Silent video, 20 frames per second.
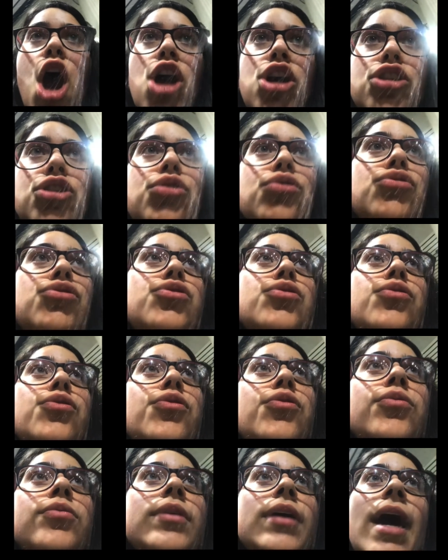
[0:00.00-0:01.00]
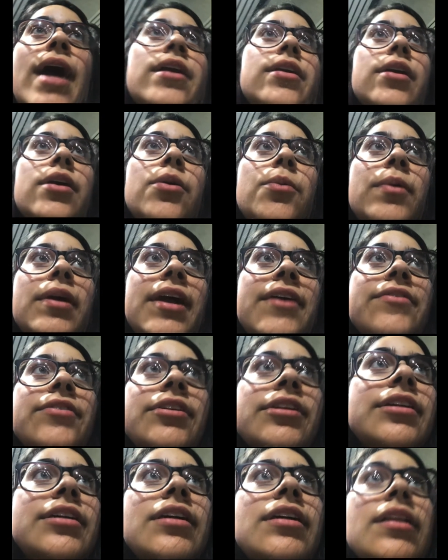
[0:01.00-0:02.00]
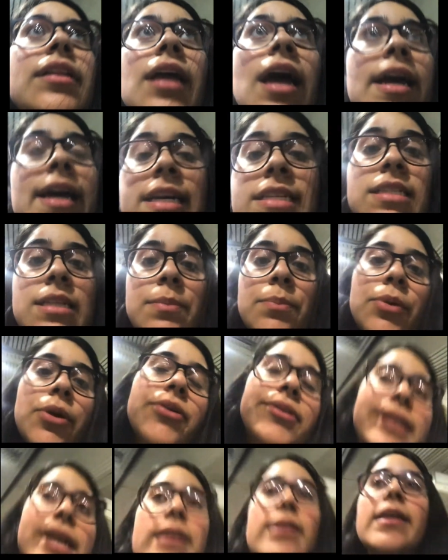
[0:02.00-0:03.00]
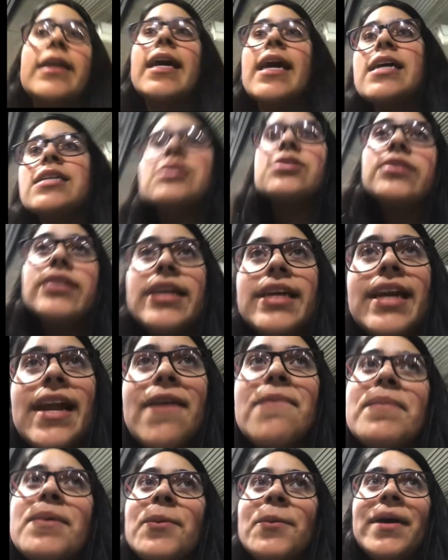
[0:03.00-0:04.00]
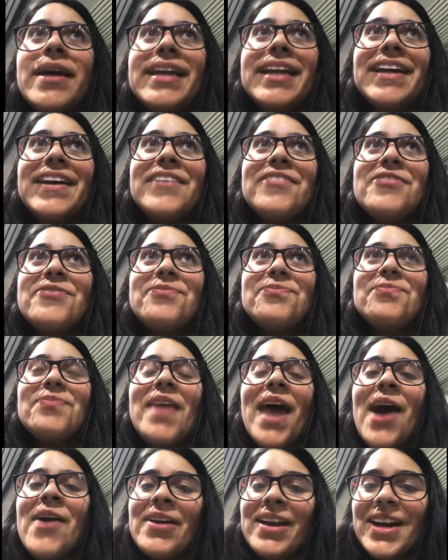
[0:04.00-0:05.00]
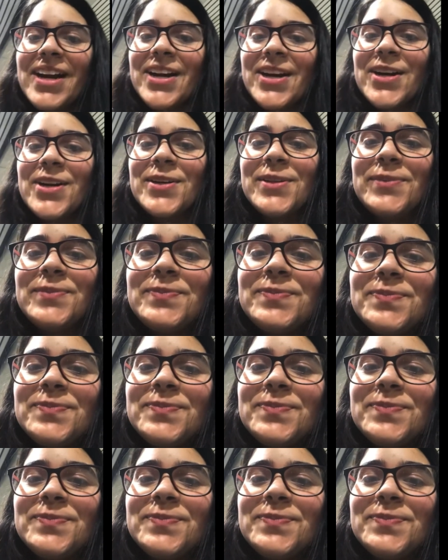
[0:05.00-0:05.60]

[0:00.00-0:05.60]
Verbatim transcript: due to I don't know whatever, I guess it broke down. They canceled it." And I've been waiting out here